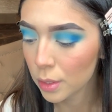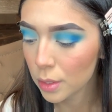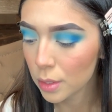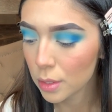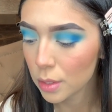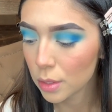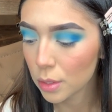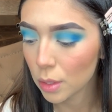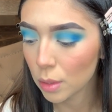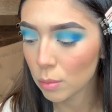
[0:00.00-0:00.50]

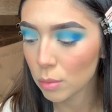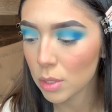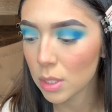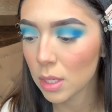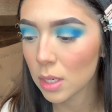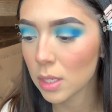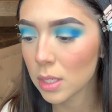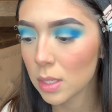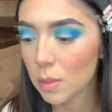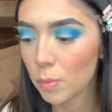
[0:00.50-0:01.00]
So I'm just
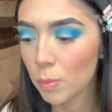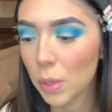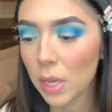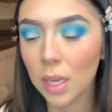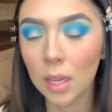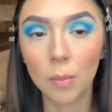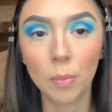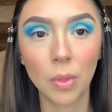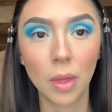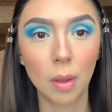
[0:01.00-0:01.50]
going to pick
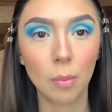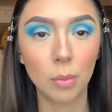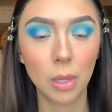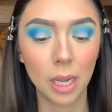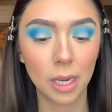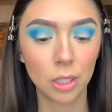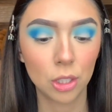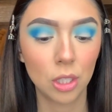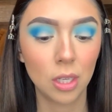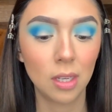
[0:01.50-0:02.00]
up that
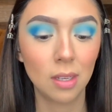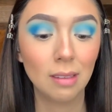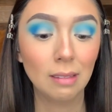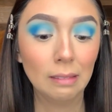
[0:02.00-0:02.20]
black shade,